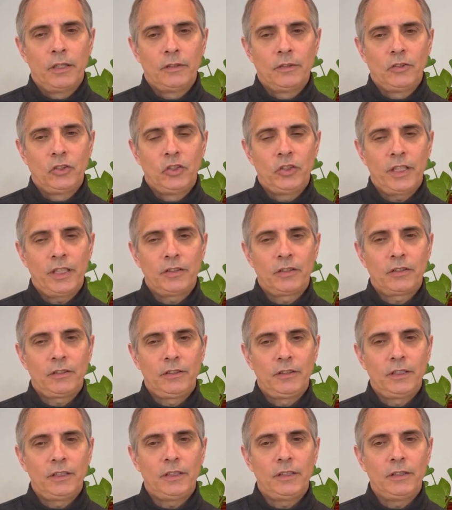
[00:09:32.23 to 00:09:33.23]

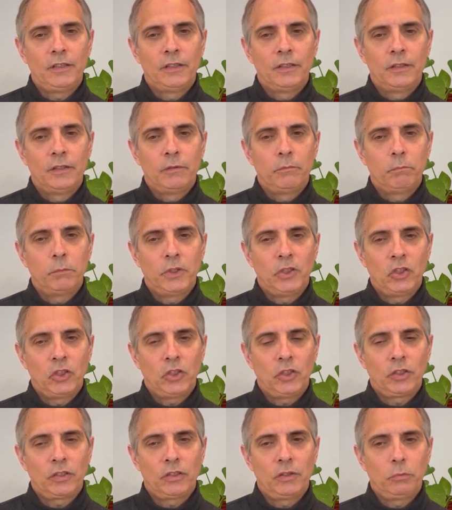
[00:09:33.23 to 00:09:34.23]
gently
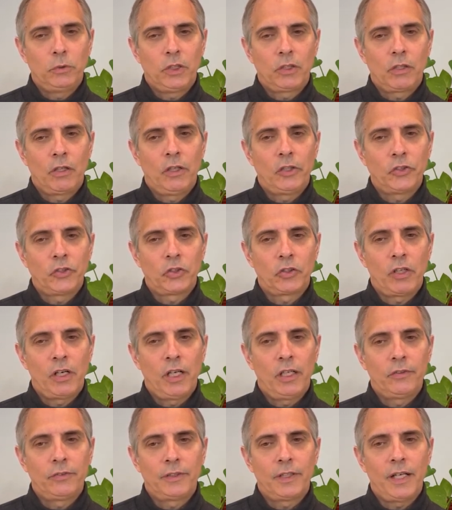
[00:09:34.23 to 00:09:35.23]
position we call
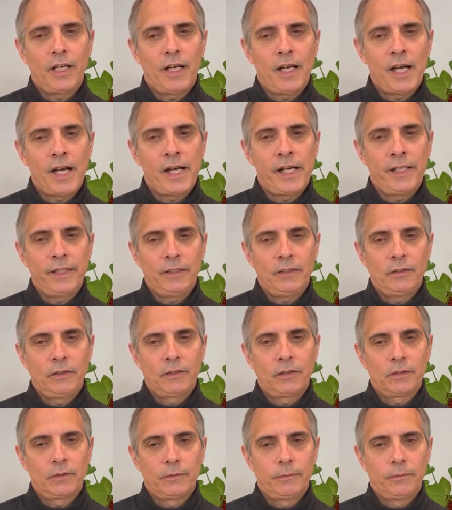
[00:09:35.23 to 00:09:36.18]
soft eyes.